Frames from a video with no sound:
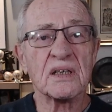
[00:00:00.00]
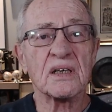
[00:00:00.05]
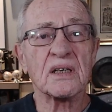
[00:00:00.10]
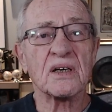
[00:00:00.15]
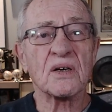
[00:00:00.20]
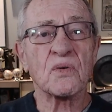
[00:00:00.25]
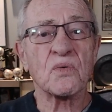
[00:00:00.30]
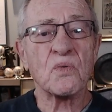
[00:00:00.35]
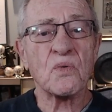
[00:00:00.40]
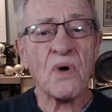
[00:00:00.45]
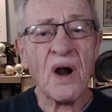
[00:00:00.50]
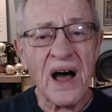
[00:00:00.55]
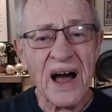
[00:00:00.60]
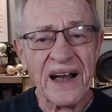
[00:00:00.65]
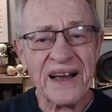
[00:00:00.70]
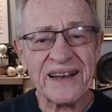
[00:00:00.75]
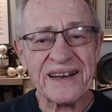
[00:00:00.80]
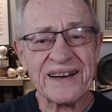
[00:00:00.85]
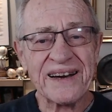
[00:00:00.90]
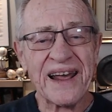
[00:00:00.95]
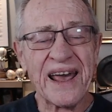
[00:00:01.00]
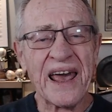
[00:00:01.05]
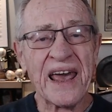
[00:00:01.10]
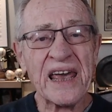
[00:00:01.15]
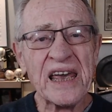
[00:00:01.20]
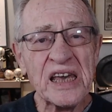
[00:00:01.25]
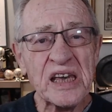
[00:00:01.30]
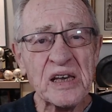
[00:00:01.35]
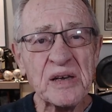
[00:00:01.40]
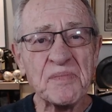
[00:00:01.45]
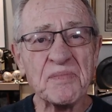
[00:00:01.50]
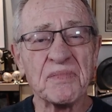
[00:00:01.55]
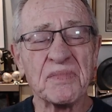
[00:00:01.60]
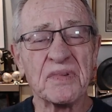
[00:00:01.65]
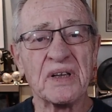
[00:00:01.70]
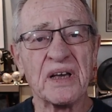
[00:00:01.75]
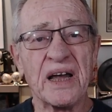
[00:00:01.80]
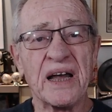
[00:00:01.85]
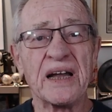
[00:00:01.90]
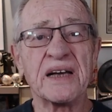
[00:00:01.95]
a rocket
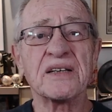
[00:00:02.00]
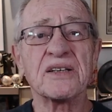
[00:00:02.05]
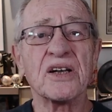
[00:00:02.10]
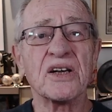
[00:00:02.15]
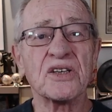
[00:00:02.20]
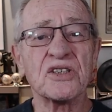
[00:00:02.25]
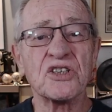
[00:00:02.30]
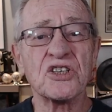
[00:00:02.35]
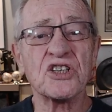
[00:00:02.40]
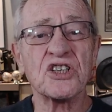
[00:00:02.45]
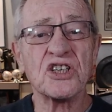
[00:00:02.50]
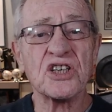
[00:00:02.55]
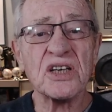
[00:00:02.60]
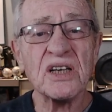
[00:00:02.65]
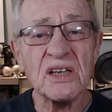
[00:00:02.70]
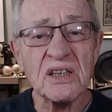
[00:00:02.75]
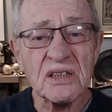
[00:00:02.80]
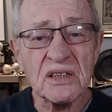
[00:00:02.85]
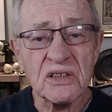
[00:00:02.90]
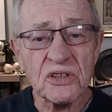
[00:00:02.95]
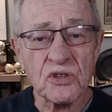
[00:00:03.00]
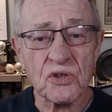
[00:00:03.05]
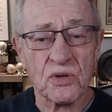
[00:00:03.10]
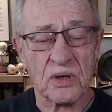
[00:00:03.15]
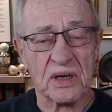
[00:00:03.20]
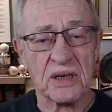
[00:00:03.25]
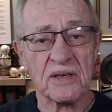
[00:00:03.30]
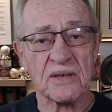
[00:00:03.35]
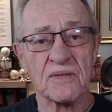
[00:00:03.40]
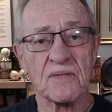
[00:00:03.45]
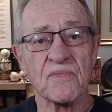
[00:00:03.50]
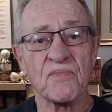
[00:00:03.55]
aimed at children,